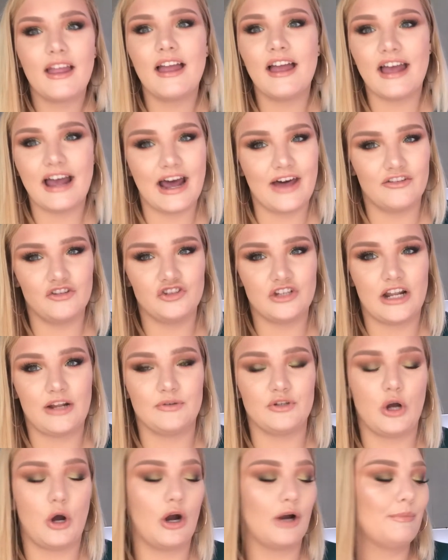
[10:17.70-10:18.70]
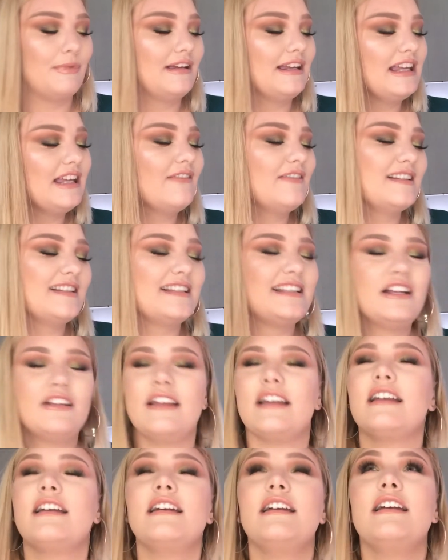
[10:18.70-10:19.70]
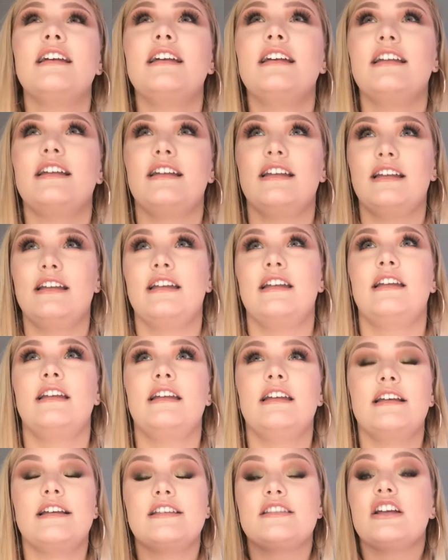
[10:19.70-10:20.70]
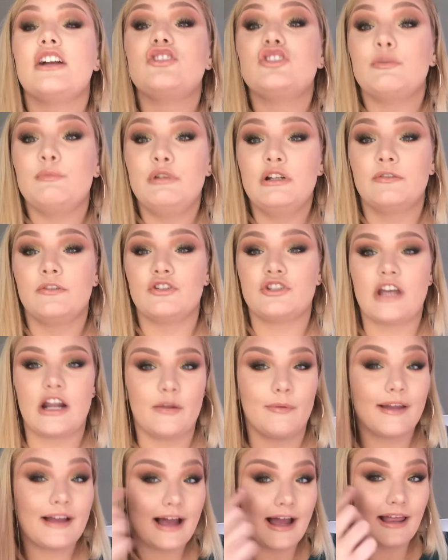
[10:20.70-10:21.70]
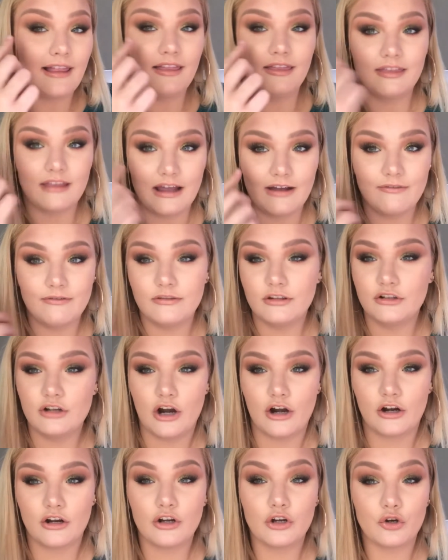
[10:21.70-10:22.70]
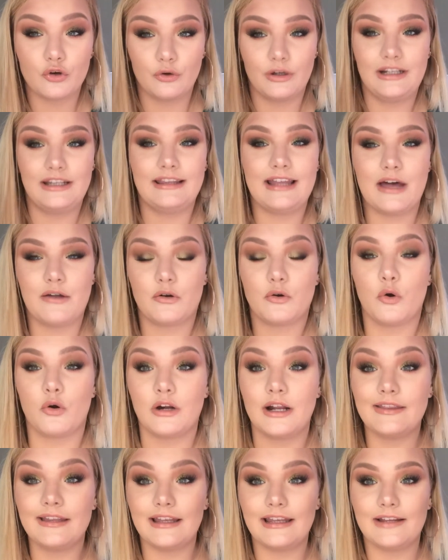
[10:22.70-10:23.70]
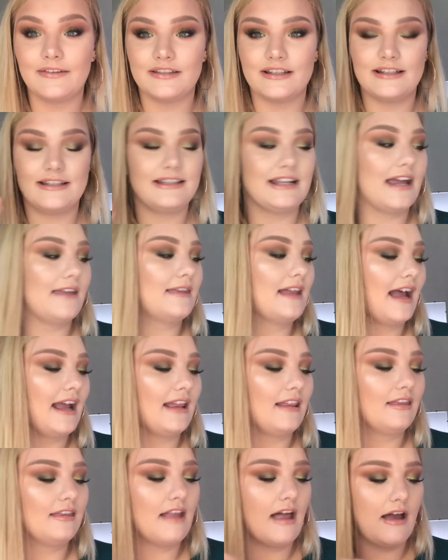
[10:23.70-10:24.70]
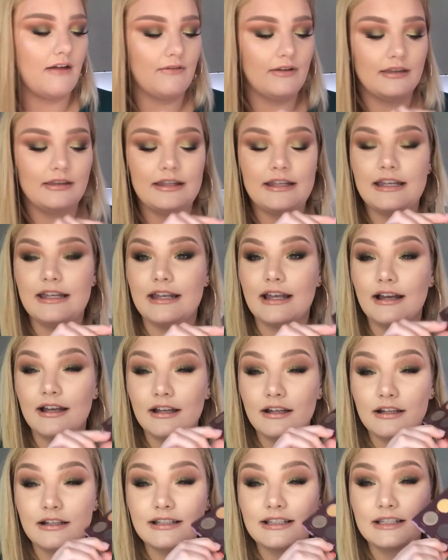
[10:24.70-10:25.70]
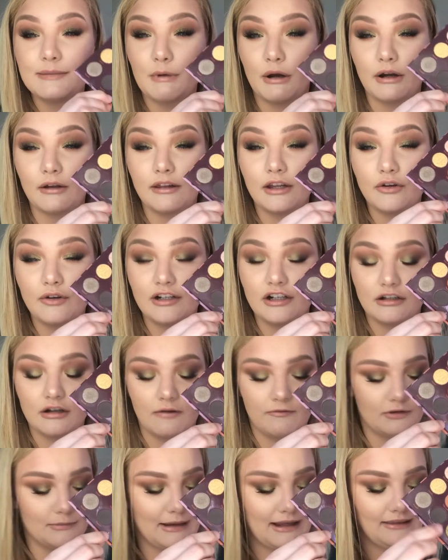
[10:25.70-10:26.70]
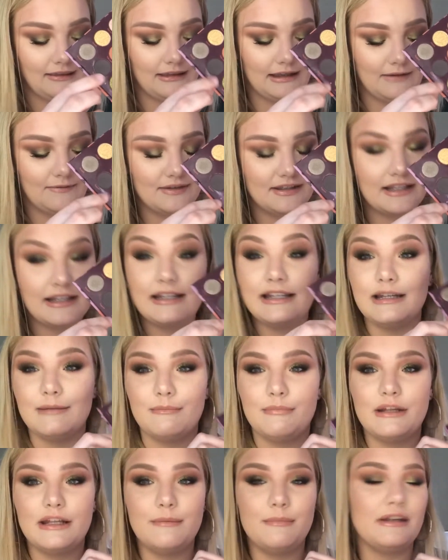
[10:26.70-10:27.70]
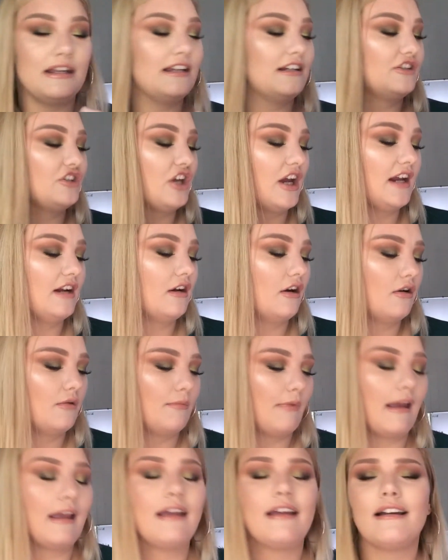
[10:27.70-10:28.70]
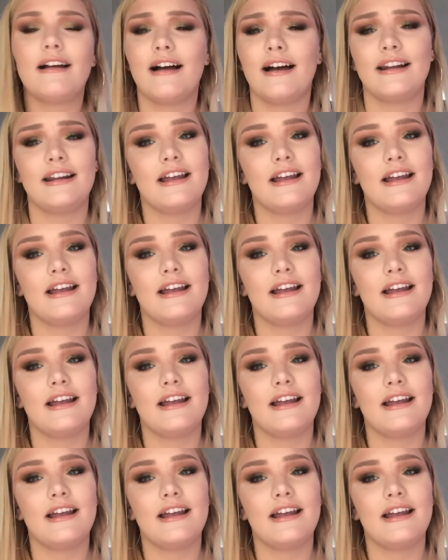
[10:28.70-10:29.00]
how the shadows are. But even still, like, such a beautiful shadow. Like I love the dark green in the outer corner. I think it gives it depth. I love the sparkly green over my lids, the EBB shade. Oh my god.